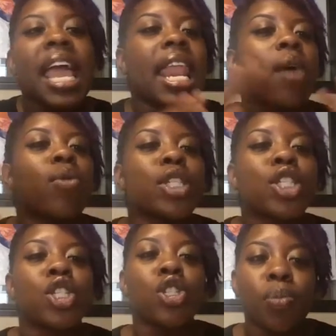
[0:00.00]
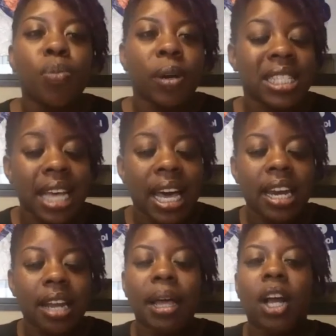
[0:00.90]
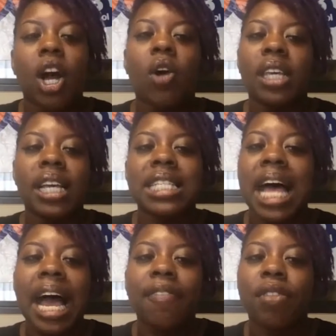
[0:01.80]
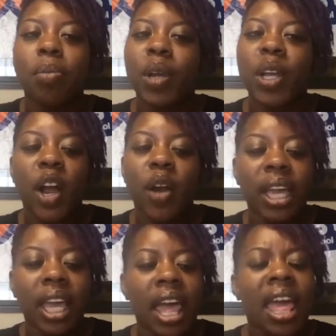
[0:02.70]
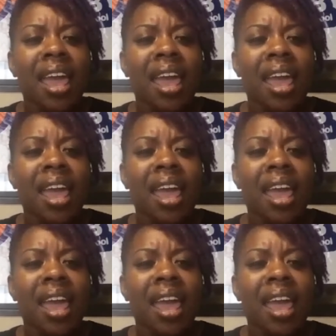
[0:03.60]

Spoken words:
And I was super excited. I'm like, oh, yes, I have to bring her in.